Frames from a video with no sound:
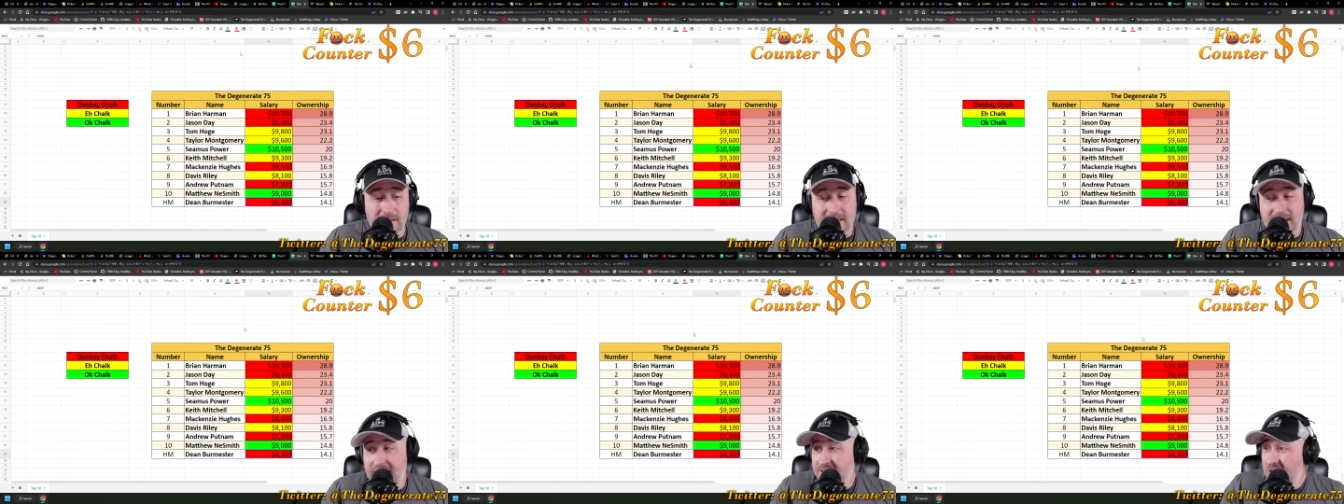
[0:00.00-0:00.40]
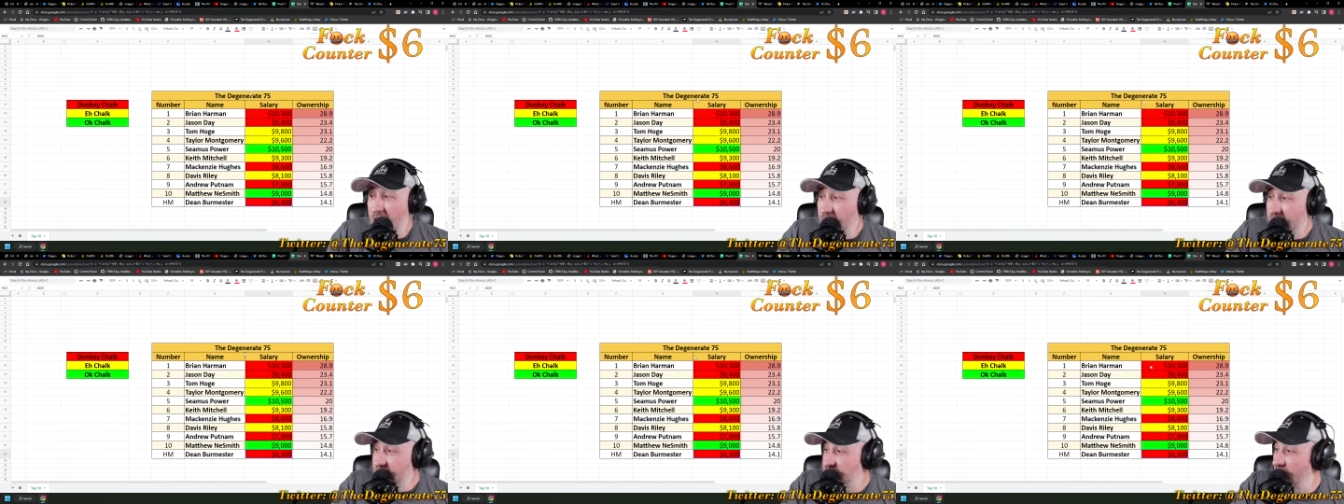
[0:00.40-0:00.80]

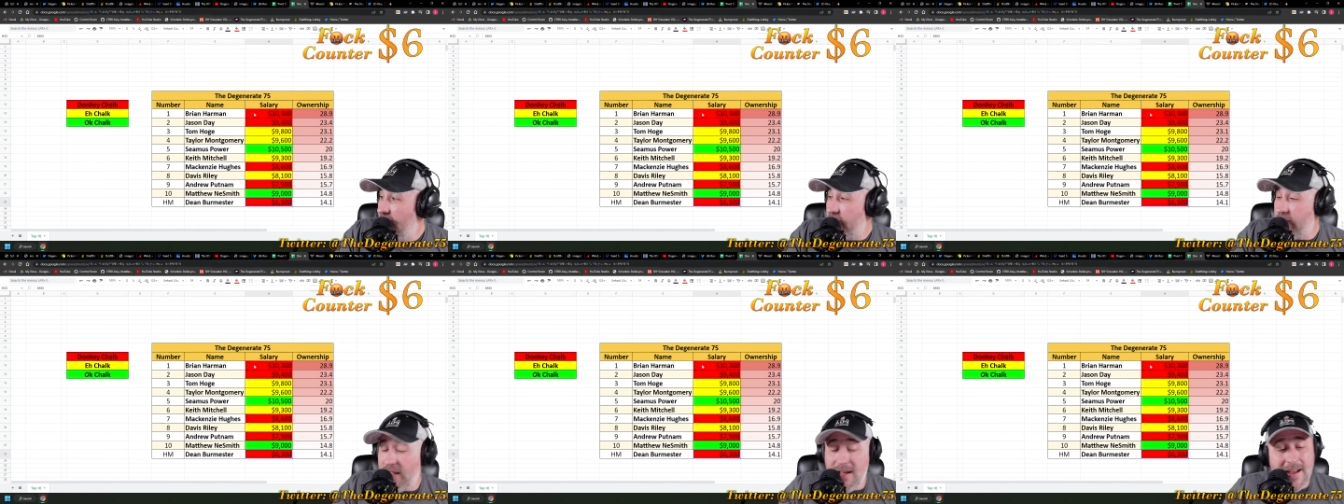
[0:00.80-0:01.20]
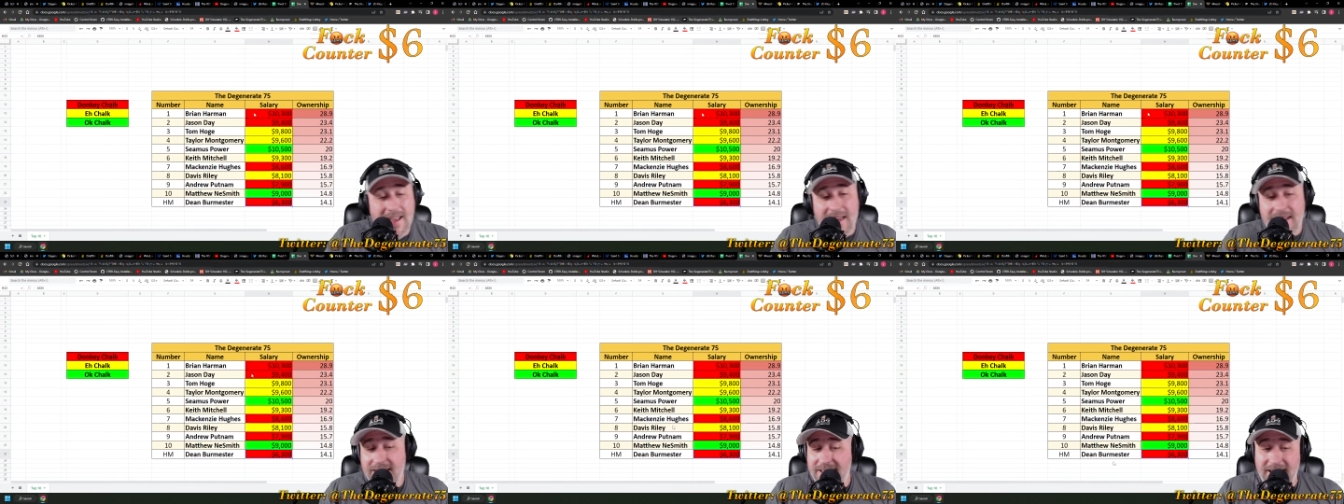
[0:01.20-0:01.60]

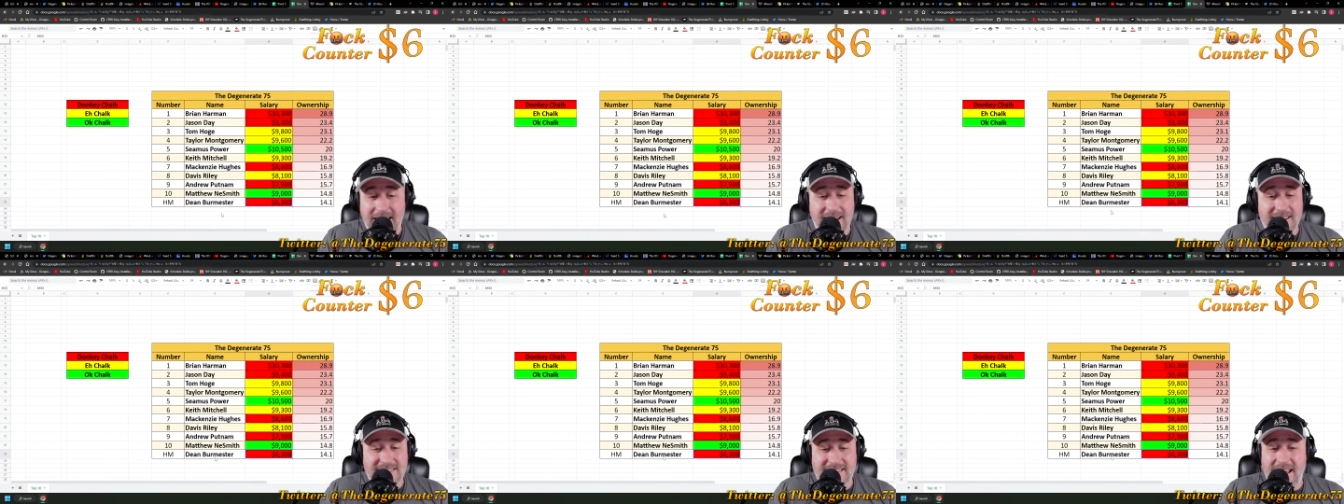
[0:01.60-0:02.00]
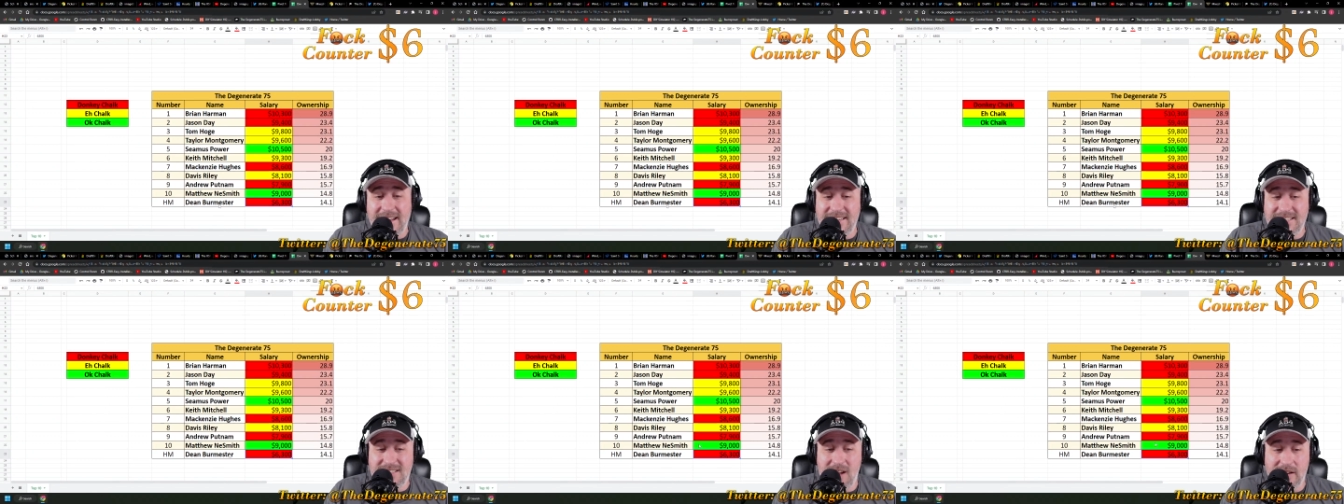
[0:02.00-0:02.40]
I gotta say
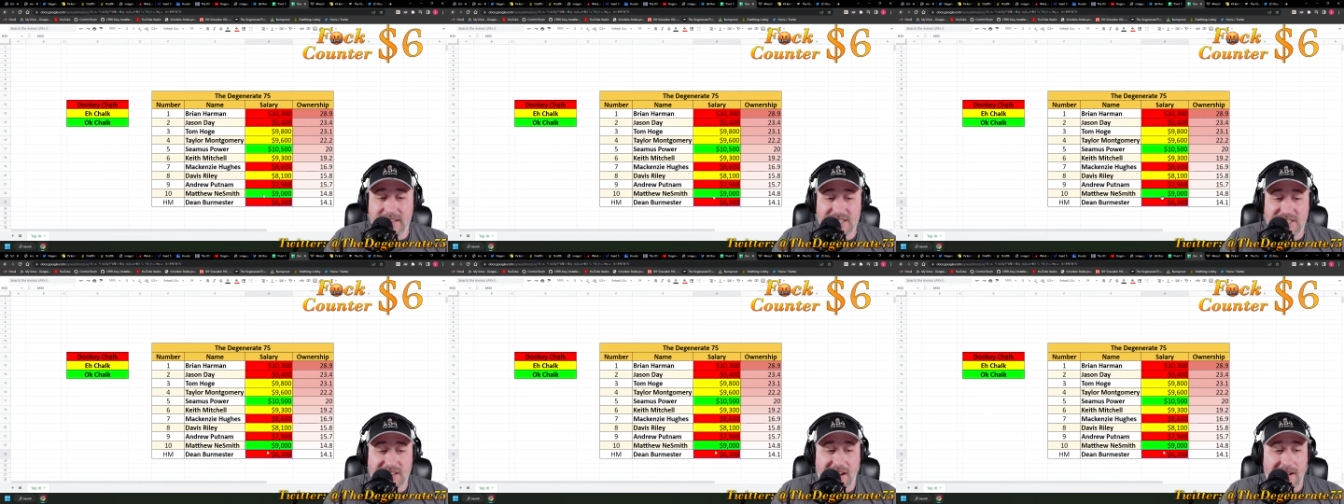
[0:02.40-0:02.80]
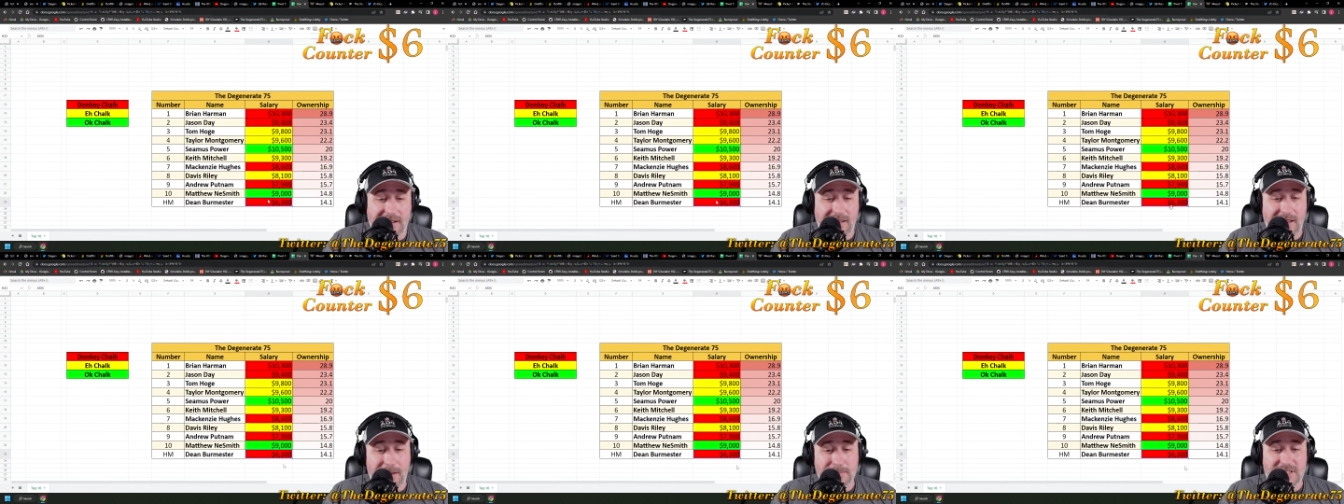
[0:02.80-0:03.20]
it. He's Donkey Chalk.
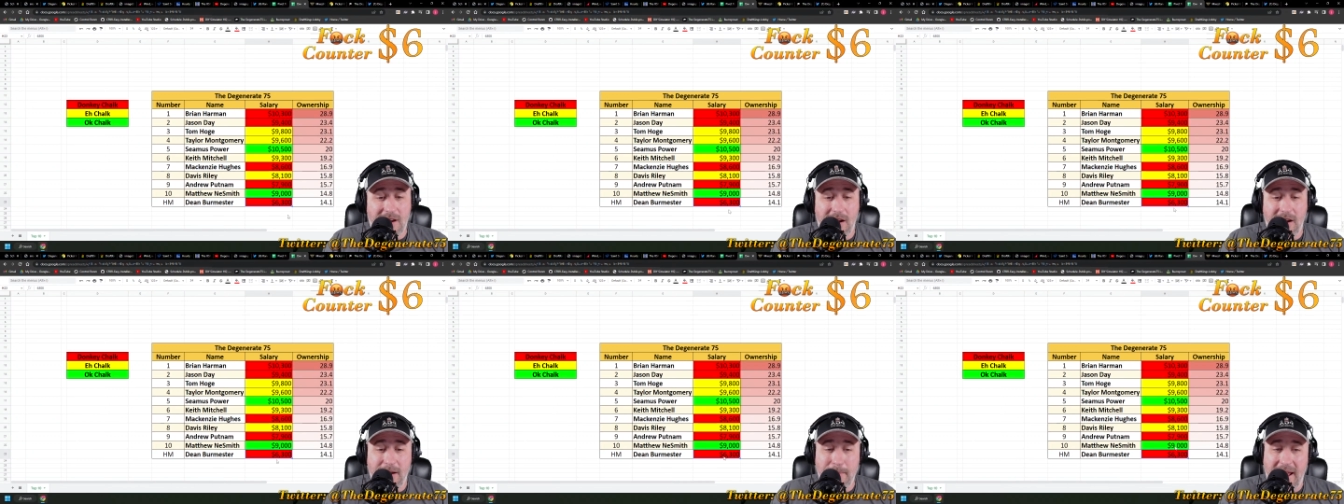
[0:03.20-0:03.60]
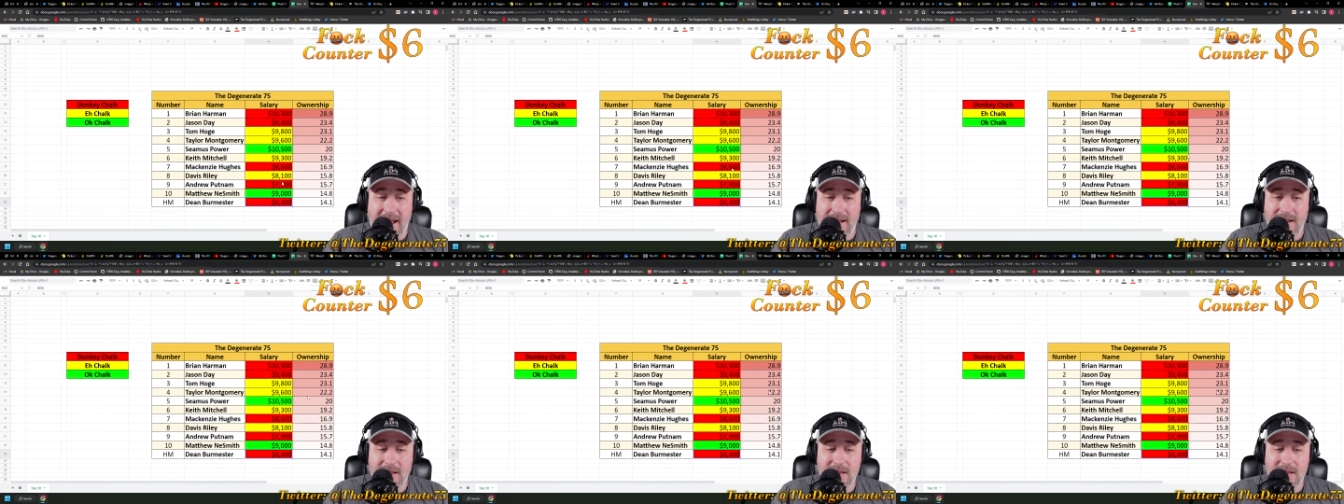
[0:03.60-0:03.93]
I'm sorry, man.